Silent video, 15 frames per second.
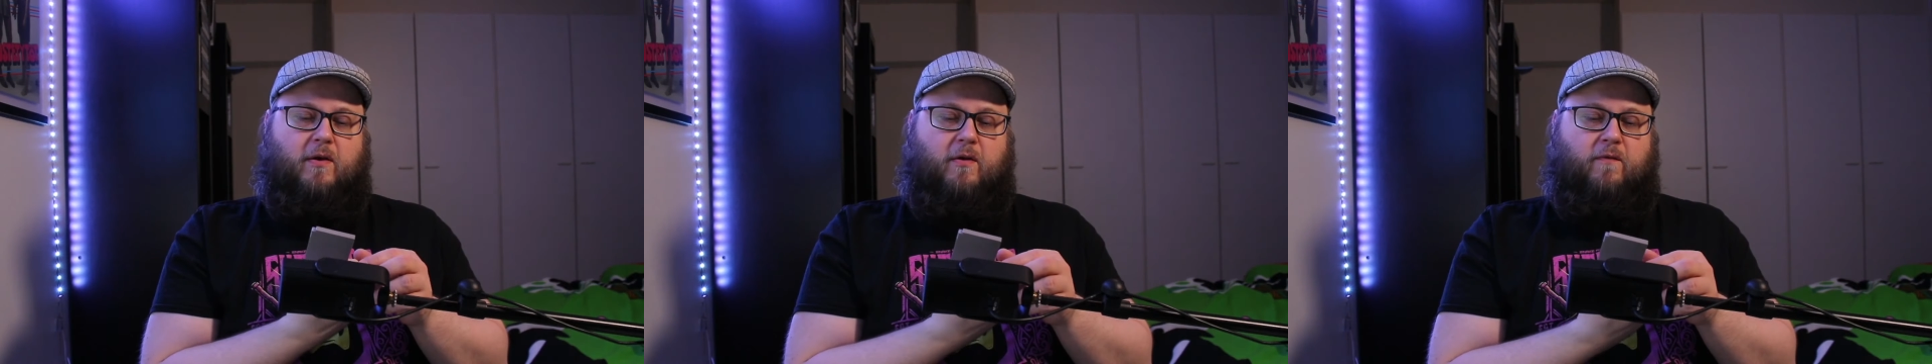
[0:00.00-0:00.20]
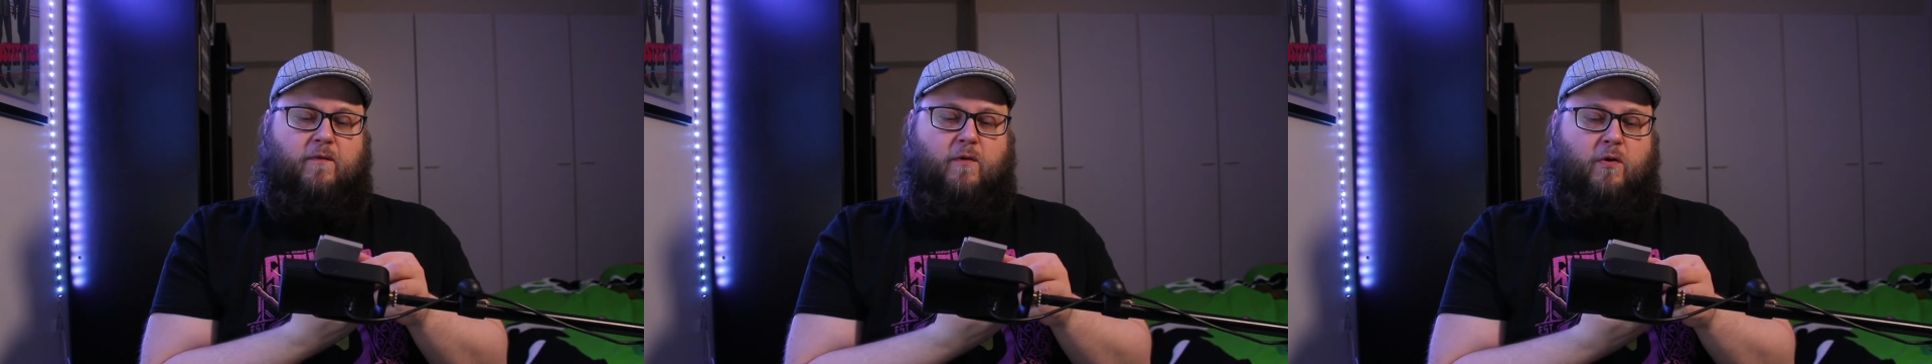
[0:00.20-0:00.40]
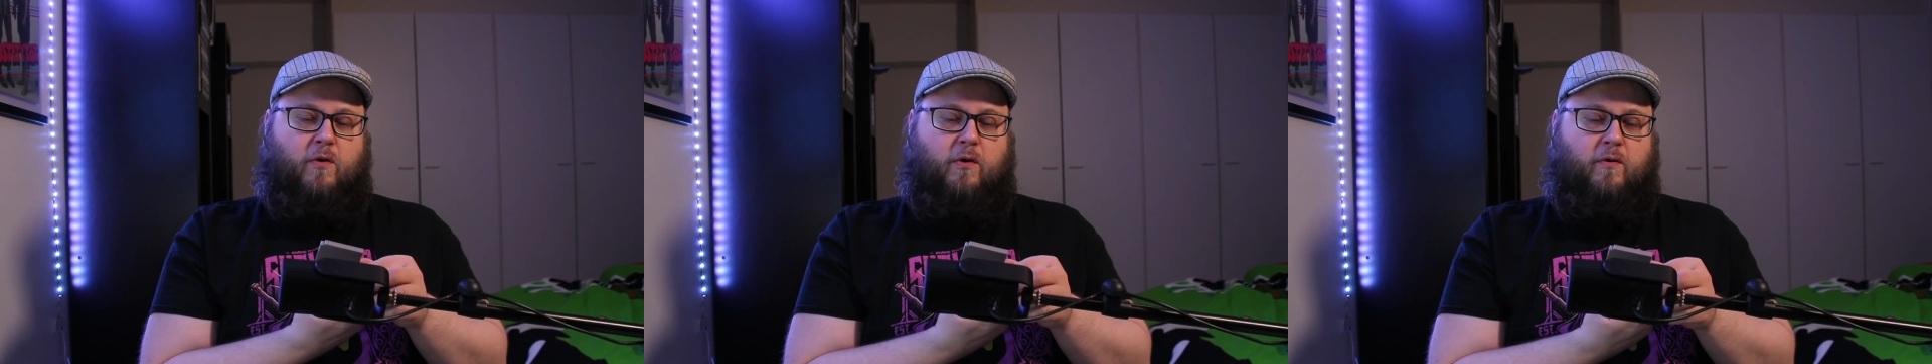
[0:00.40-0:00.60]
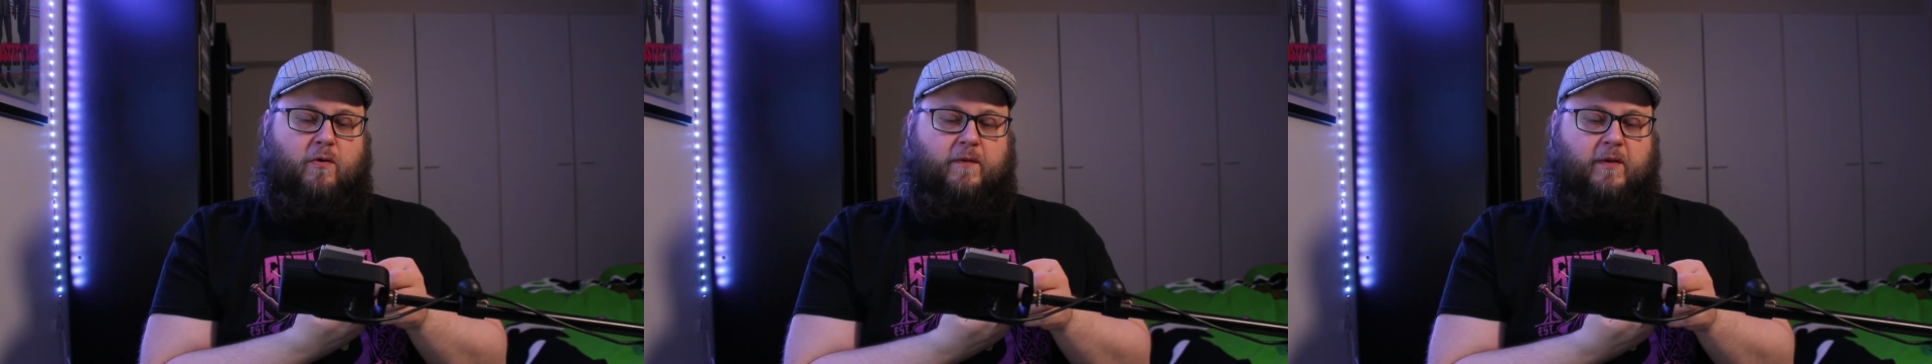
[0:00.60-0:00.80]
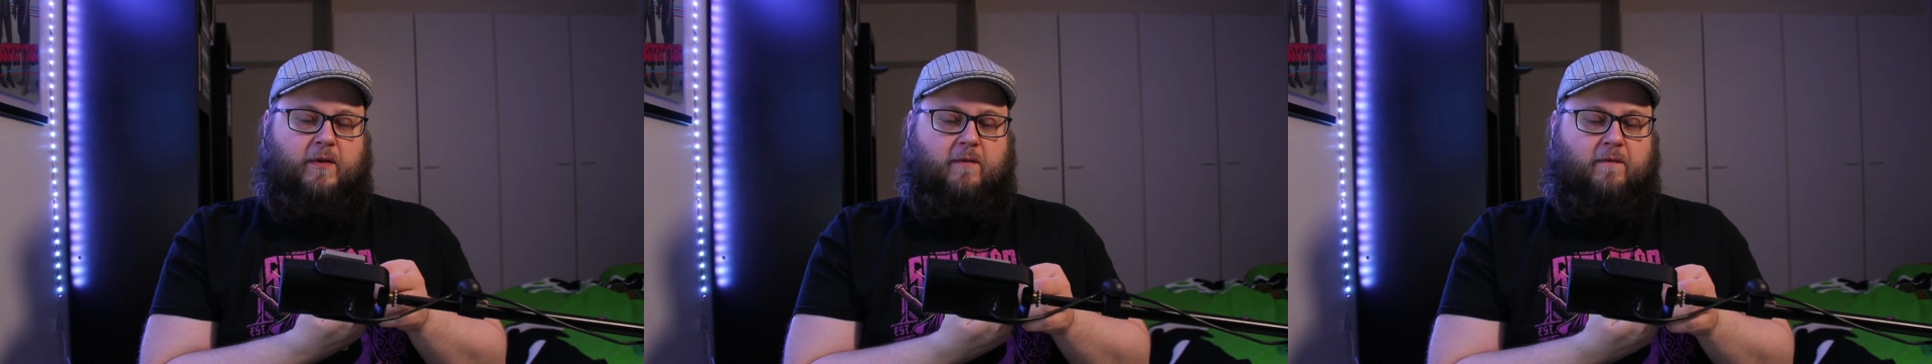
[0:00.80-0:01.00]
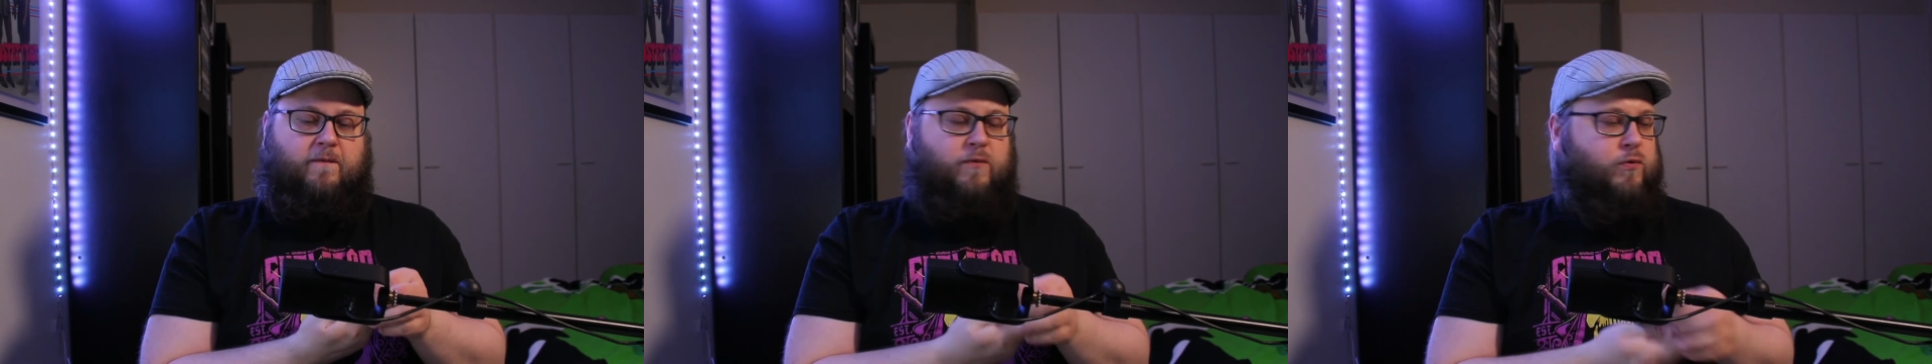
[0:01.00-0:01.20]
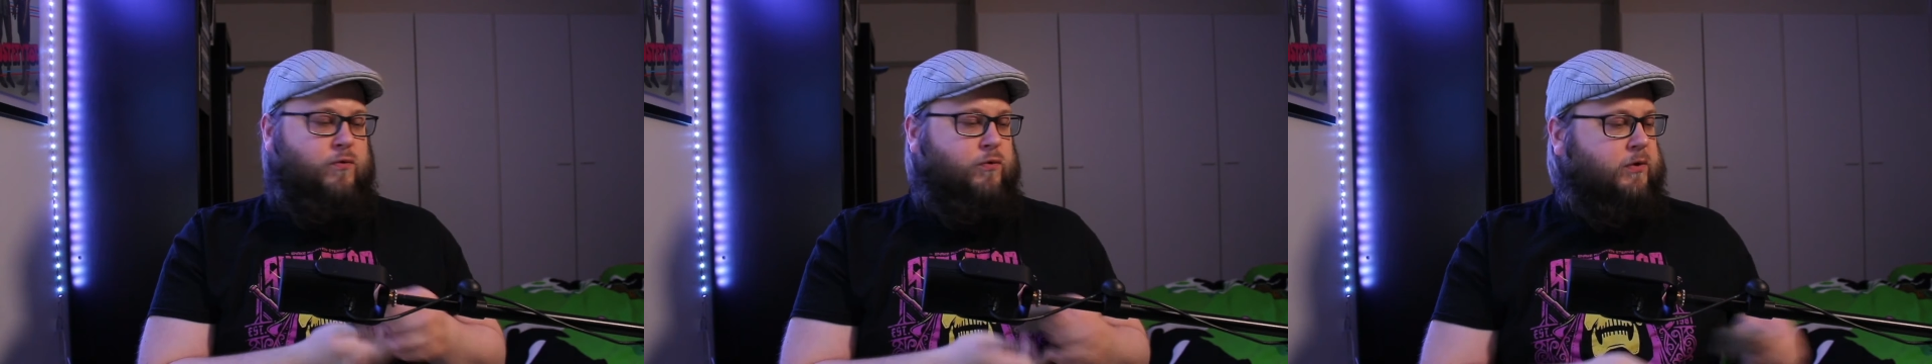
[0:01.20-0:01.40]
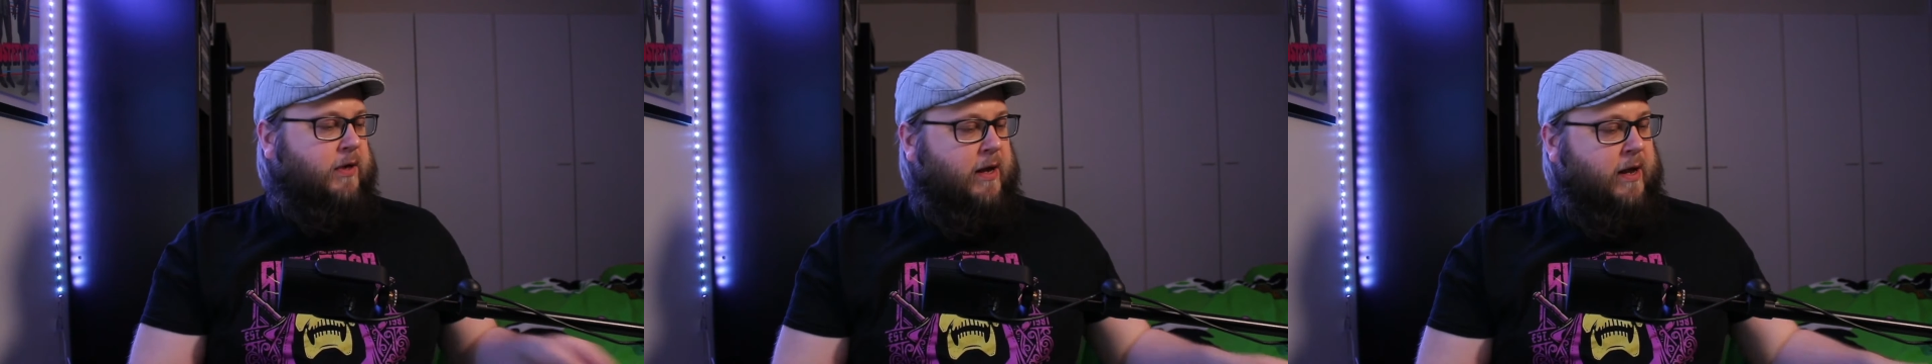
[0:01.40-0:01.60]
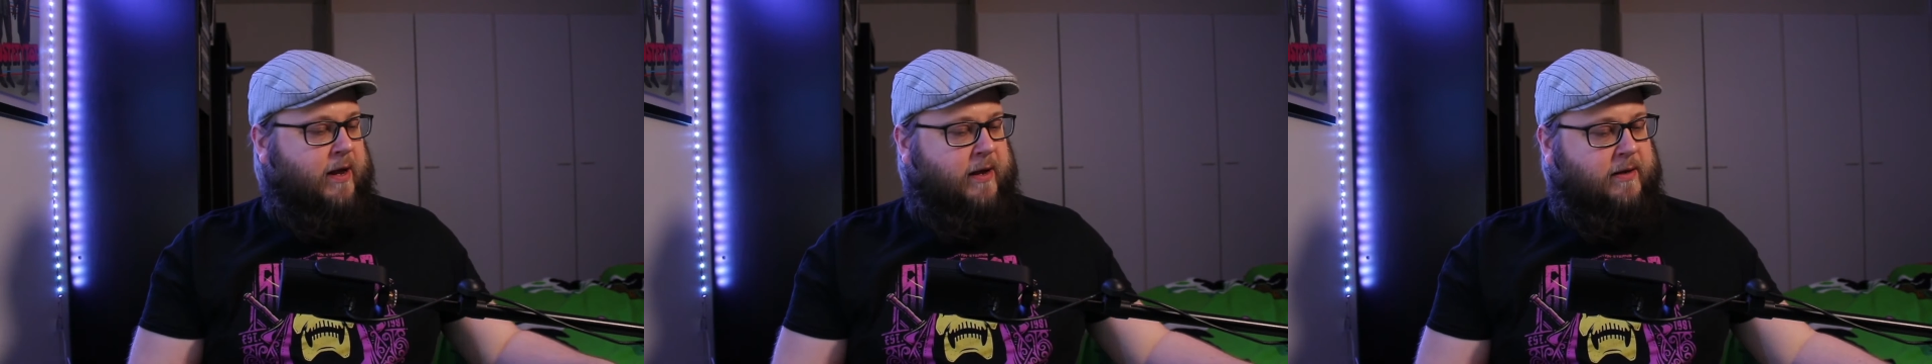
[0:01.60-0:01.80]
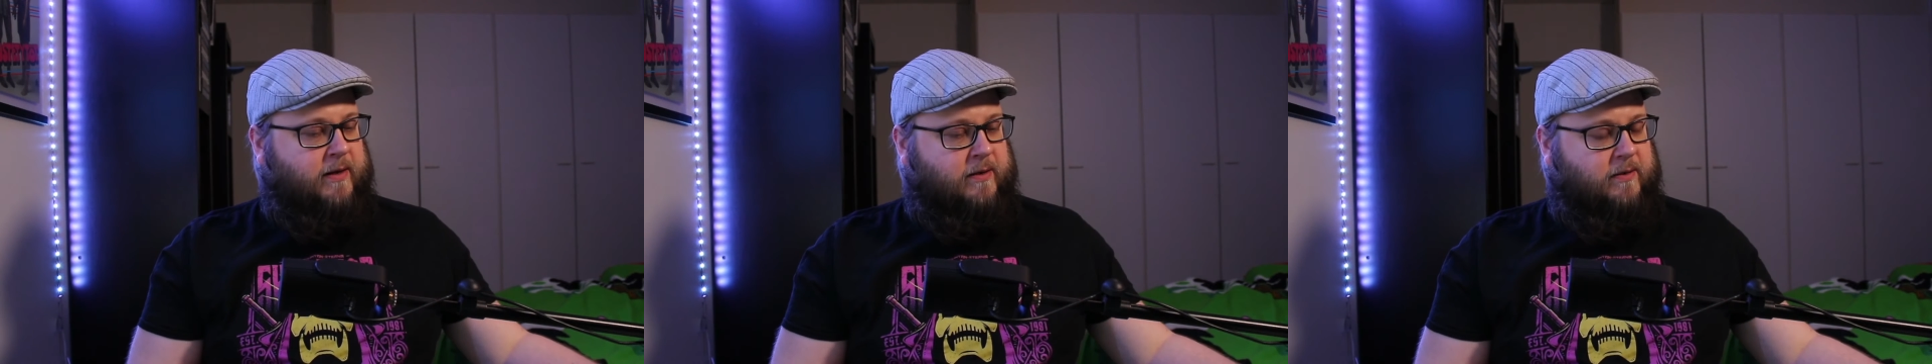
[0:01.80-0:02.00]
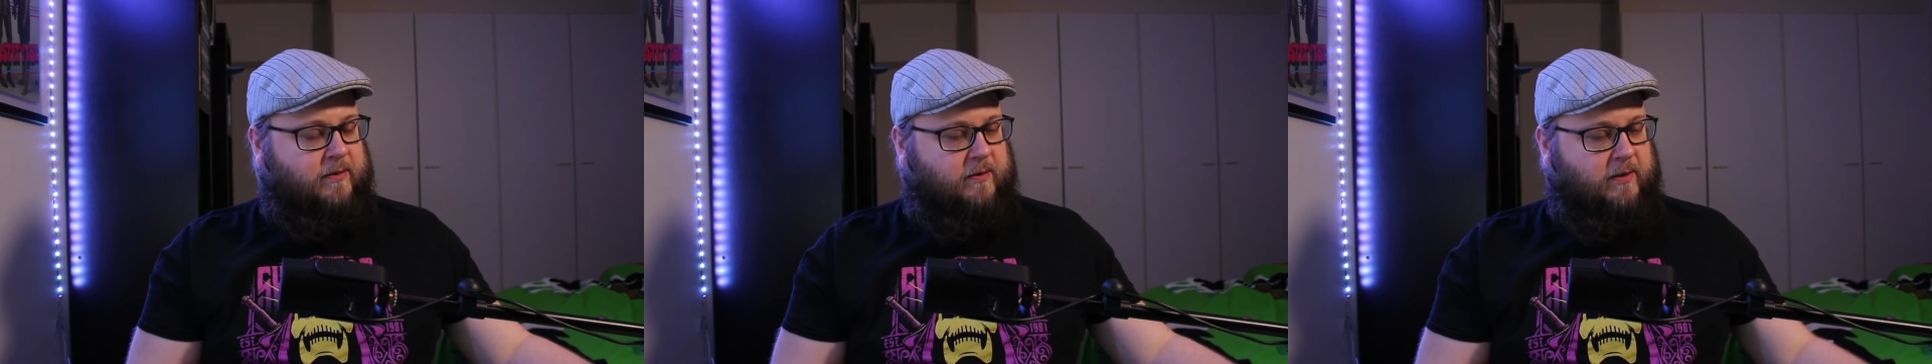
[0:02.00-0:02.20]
Fall of the Foot Clan